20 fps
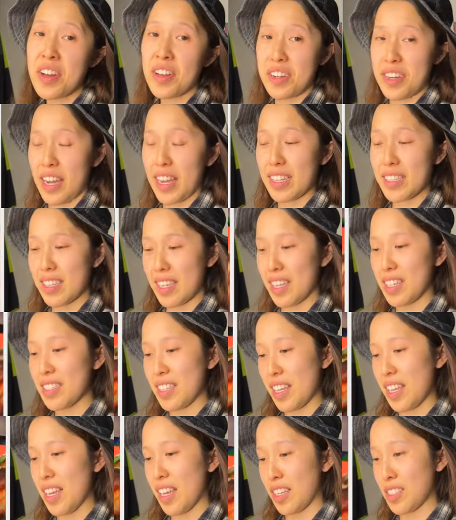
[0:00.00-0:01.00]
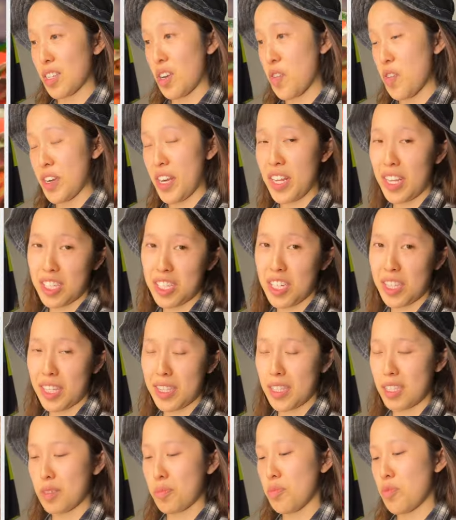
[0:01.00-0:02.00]
Ninetales EX artwork. I actually like
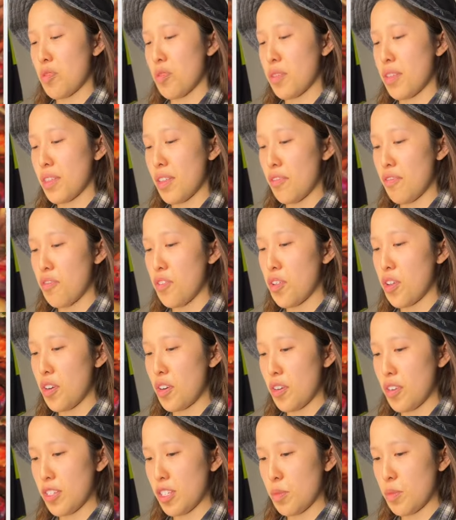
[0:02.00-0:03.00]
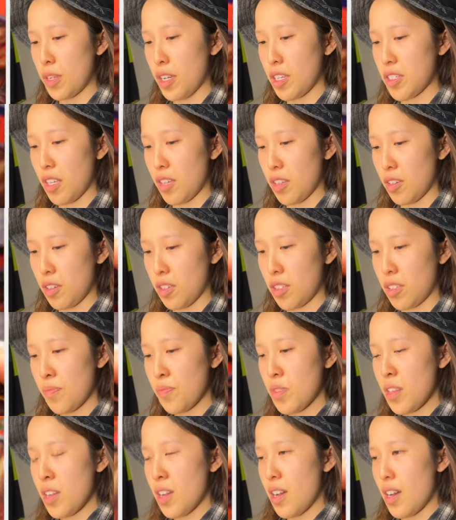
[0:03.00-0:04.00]
this more than the full art just because it looks
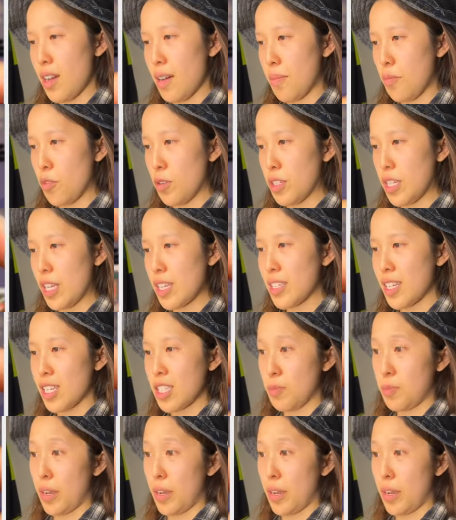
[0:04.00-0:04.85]
more detailed.